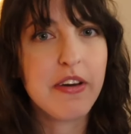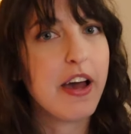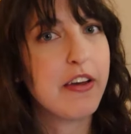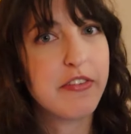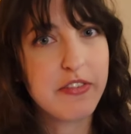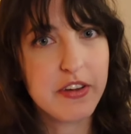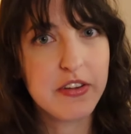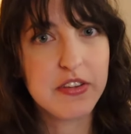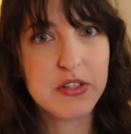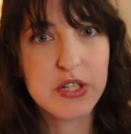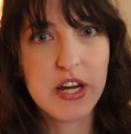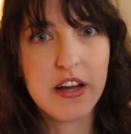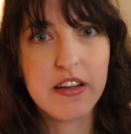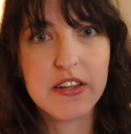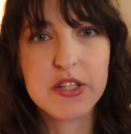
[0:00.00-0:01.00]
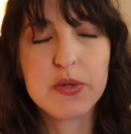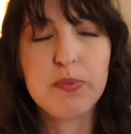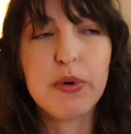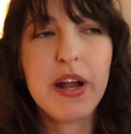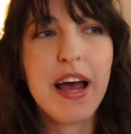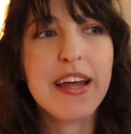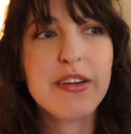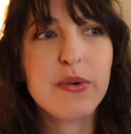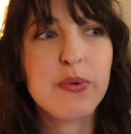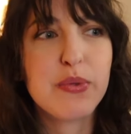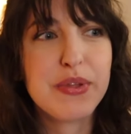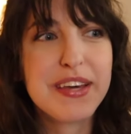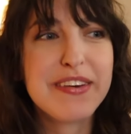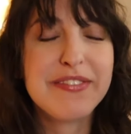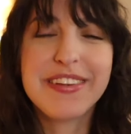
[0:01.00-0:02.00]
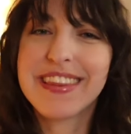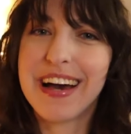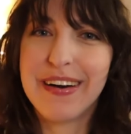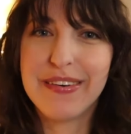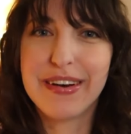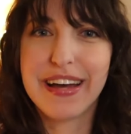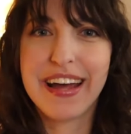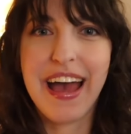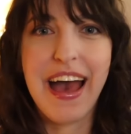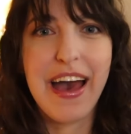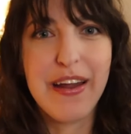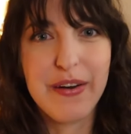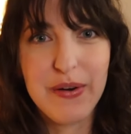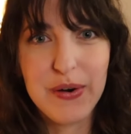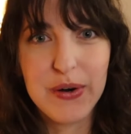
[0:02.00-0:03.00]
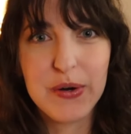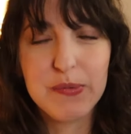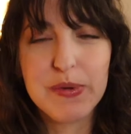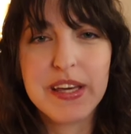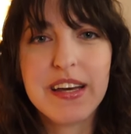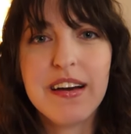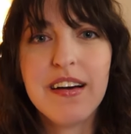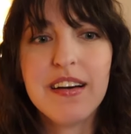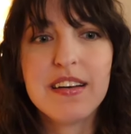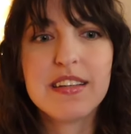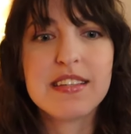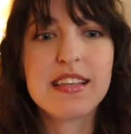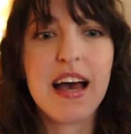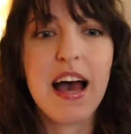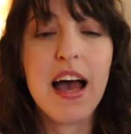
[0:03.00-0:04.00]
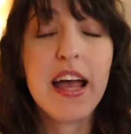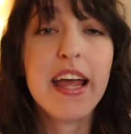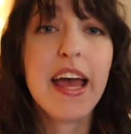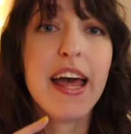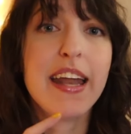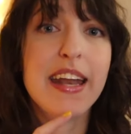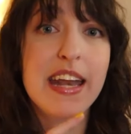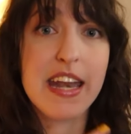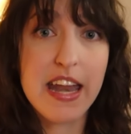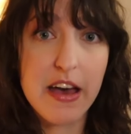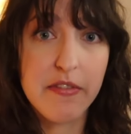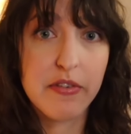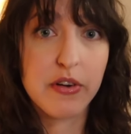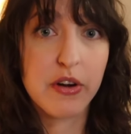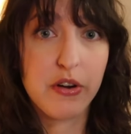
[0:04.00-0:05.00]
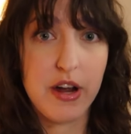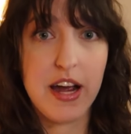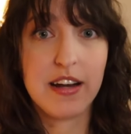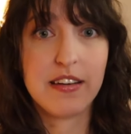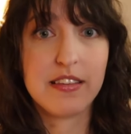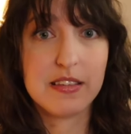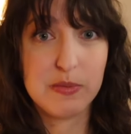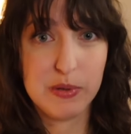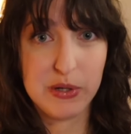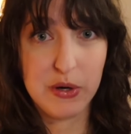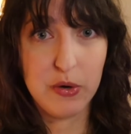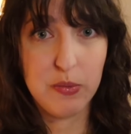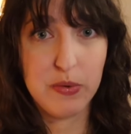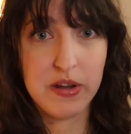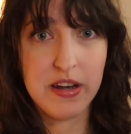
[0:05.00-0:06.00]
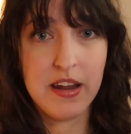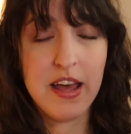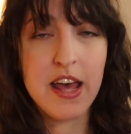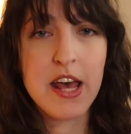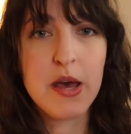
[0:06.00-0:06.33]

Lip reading: I failed the challenge, but I don't think of it that way at all because I had never cracked this book open